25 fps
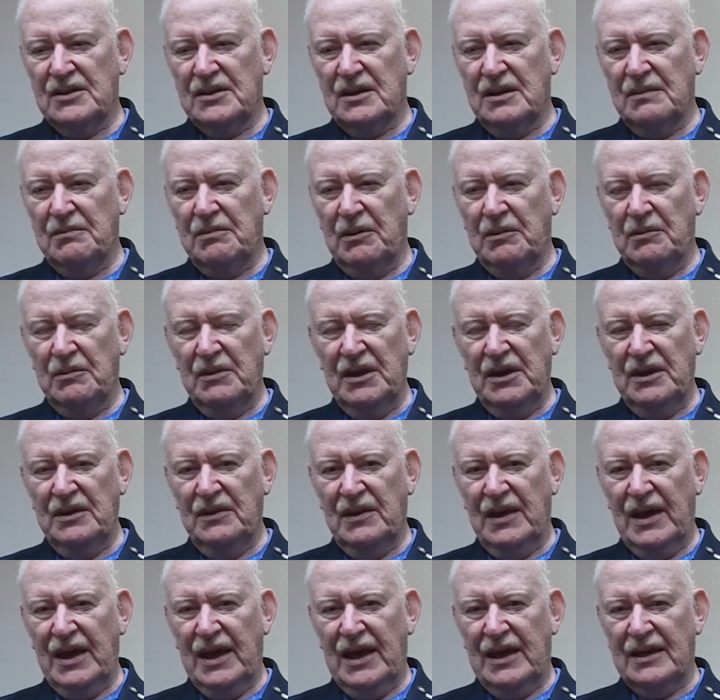They put me in
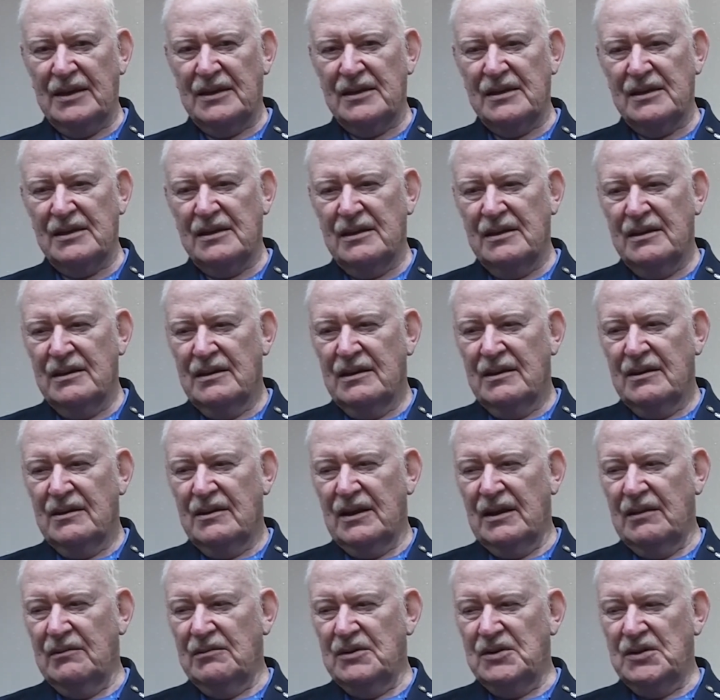that.
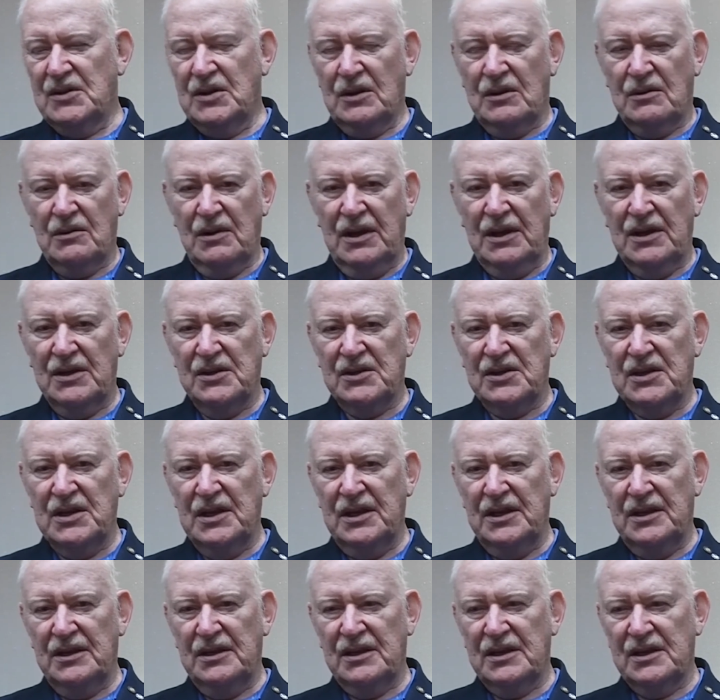that was their greatest
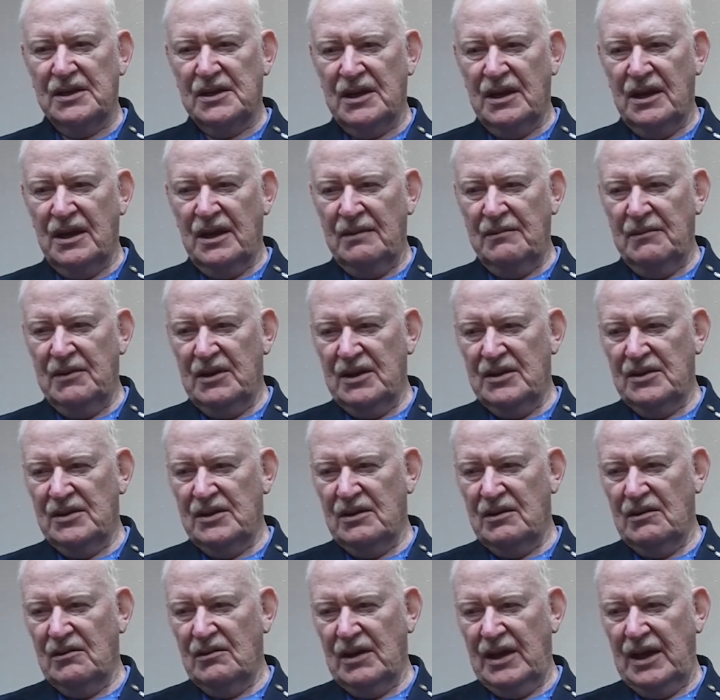need at the time, and I
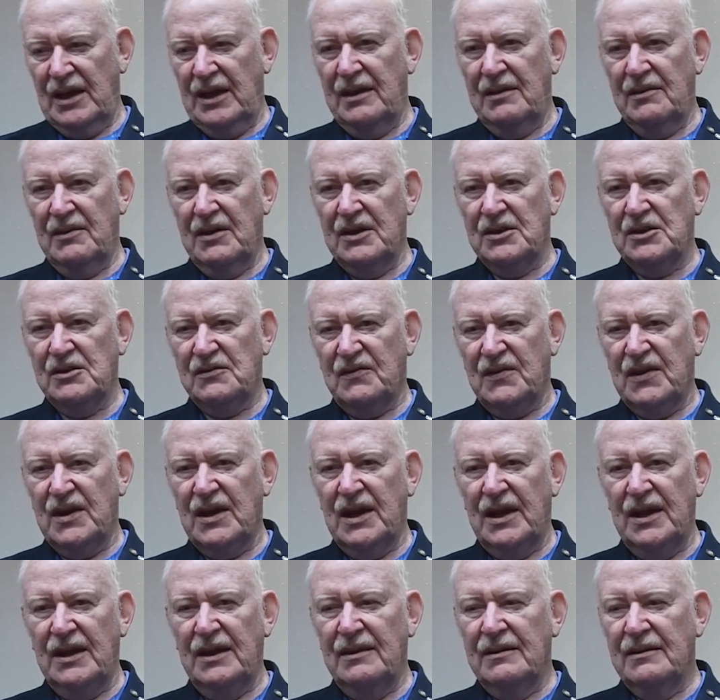said, okay, that's
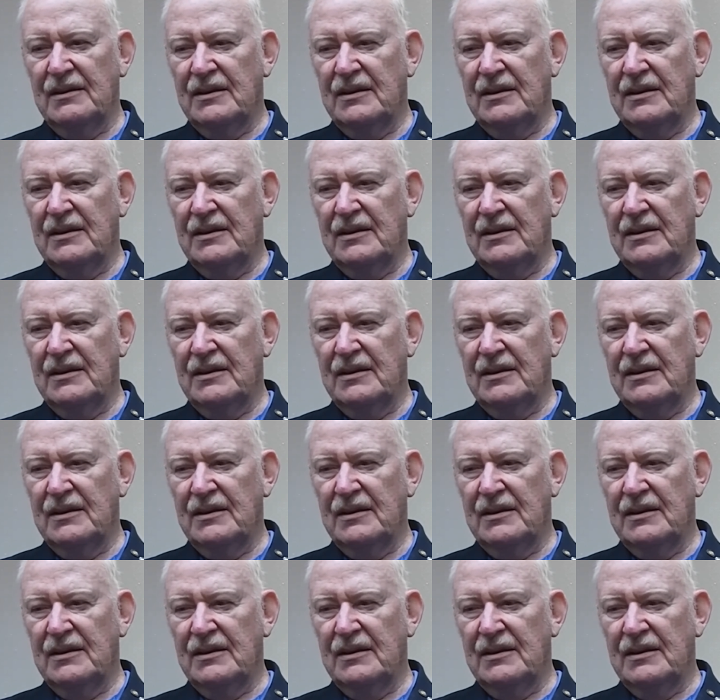fine.